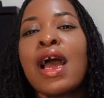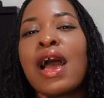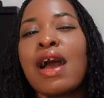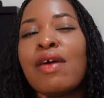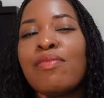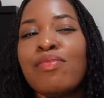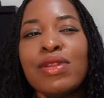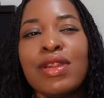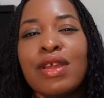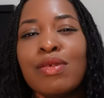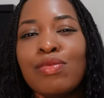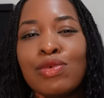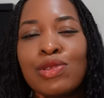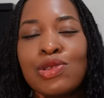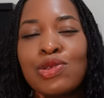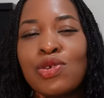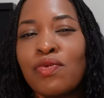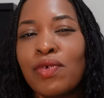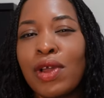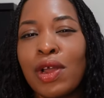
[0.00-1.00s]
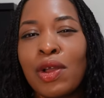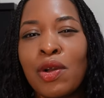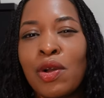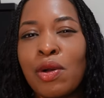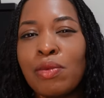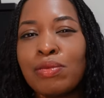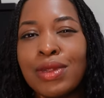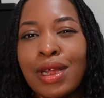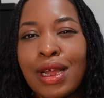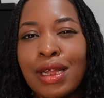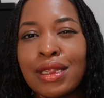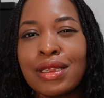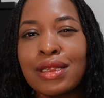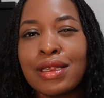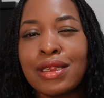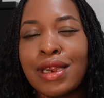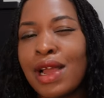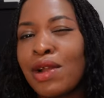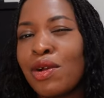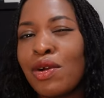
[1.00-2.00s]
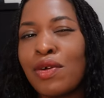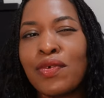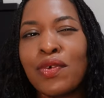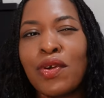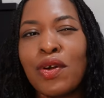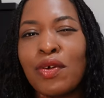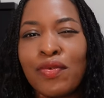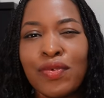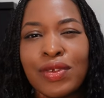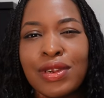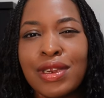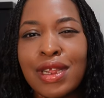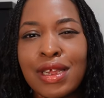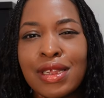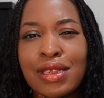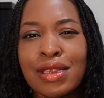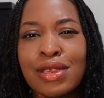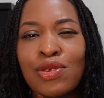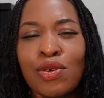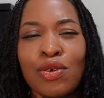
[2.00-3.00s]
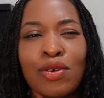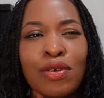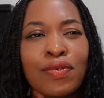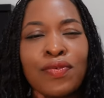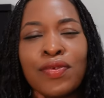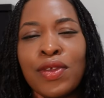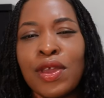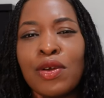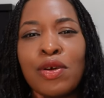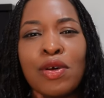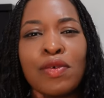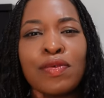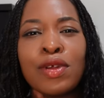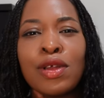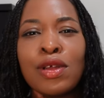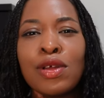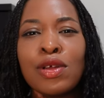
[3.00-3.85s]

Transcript: I've been able to overcome that lack of confidence or fear of